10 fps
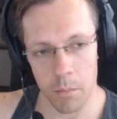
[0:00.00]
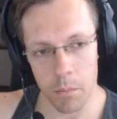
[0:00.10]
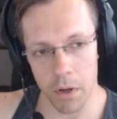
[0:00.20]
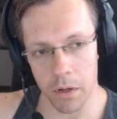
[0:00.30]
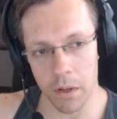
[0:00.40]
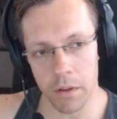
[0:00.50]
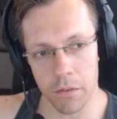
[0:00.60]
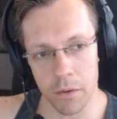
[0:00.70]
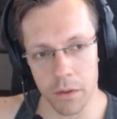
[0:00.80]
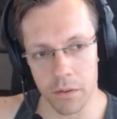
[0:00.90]
But it
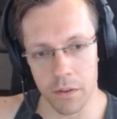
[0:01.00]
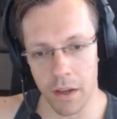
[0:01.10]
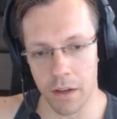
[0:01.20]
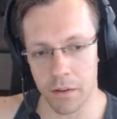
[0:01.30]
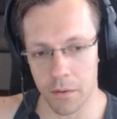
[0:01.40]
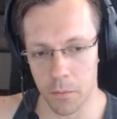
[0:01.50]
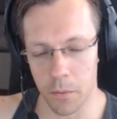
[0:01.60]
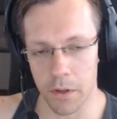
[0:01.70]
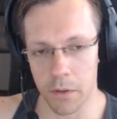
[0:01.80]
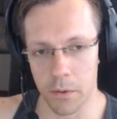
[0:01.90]
leaves you in a state
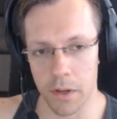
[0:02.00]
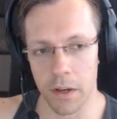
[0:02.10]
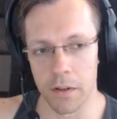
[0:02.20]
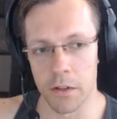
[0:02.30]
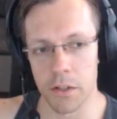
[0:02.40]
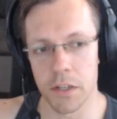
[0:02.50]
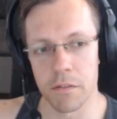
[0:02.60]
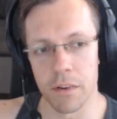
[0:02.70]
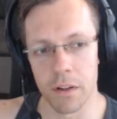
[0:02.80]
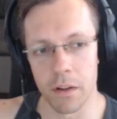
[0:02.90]
where you can
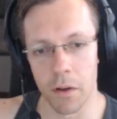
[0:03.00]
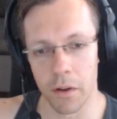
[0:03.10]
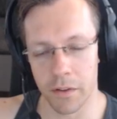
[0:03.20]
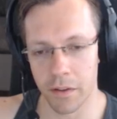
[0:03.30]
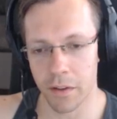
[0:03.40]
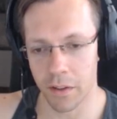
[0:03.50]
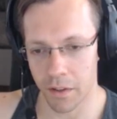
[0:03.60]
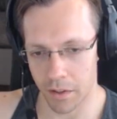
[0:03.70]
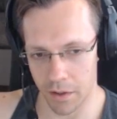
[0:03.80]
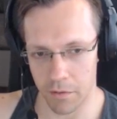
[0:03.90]
achieve a lot
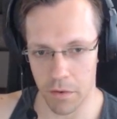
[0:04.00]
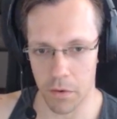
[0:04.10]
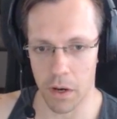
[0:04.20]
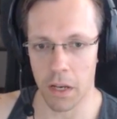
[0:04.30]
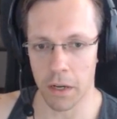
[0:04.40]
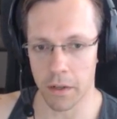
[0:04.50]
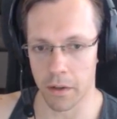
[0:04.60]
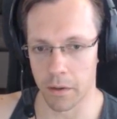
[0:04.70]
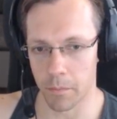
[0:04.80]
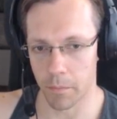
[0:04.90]
in very little
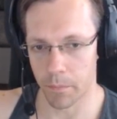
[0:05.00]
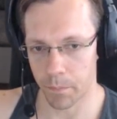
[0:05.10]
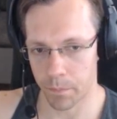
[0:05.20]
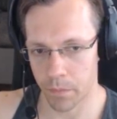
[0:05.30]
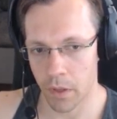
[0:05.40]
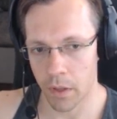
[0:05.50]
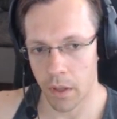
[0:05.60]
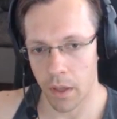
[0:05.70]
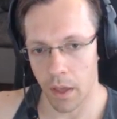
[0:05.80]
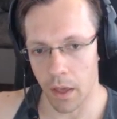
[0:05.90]
time.
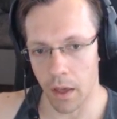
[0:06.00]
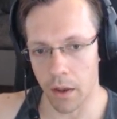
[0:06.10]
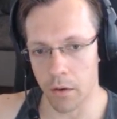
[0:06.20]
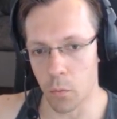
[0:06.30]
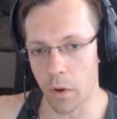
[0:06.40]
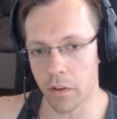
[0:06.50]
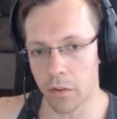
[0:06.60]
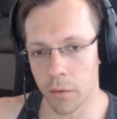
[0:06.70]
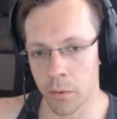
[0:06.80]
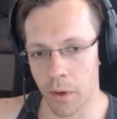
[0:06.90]
And
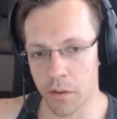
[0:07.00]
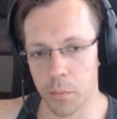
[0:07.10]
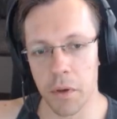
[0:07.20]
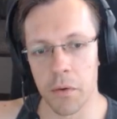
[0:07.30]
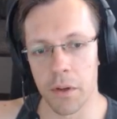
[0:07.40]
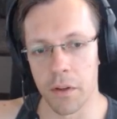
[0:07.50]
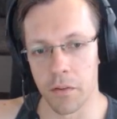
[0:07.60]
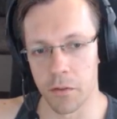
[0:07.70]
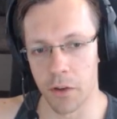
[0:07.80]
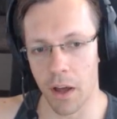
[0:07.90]
once you
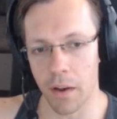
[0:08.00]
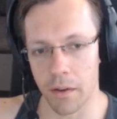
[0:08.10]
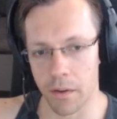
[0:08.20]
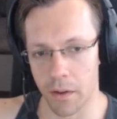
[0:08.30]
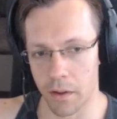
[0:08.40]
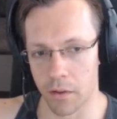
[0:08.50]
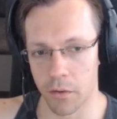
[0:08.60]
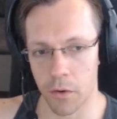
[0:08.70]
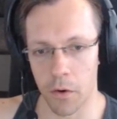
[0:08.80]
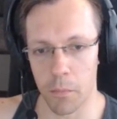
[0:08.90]
experience jhana and
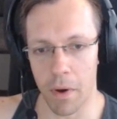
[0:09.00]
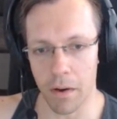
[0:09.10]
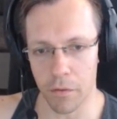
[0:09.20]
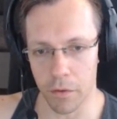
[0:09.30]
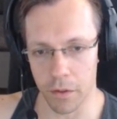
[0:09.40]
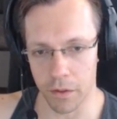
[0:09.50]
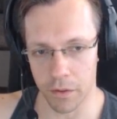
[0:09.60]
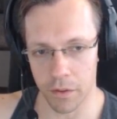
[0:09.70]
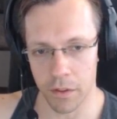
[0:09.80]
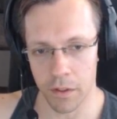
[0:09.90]
strong
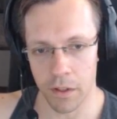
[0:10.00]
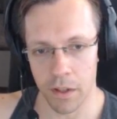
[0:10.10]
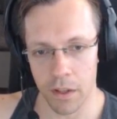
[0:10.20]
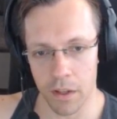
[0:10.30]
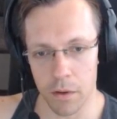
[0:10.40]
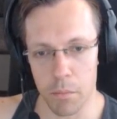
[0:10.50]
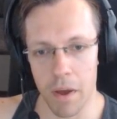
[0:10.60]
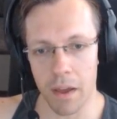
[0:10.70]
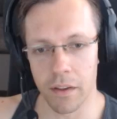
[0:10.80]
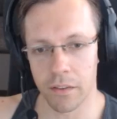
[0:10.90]
mindfulness, it
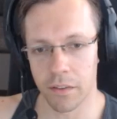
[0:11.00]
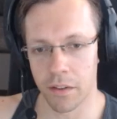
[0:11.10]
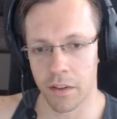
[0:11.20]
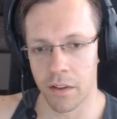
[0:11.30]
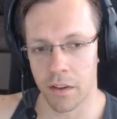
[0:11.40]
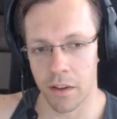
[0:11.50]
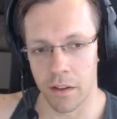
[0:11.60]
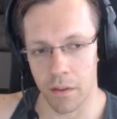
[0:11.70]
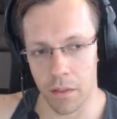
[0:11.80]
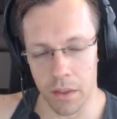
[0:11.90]
makes
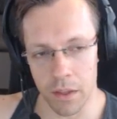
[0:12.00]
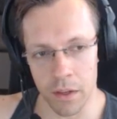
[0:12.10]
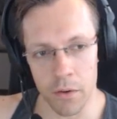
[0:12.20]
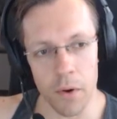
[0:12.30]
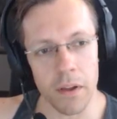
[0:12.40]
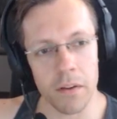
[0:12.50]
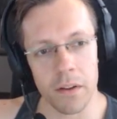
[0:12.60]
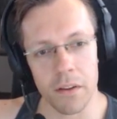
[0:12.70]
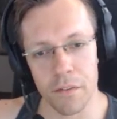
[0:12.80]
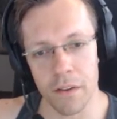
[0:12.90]
the
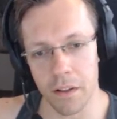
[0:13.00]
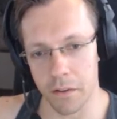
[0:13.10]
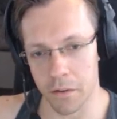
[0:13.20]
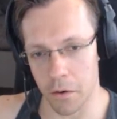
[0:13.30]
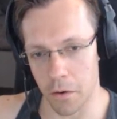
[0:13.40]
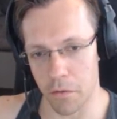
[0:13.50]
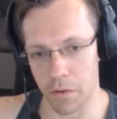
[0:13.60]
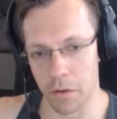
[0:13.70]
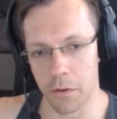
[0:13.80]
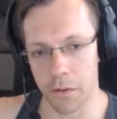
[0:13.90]
regular feeling of
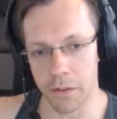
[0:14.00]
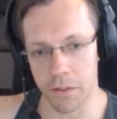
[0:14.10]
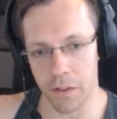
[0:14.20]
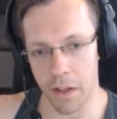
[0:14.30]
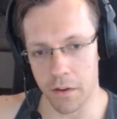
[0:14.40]
alertness and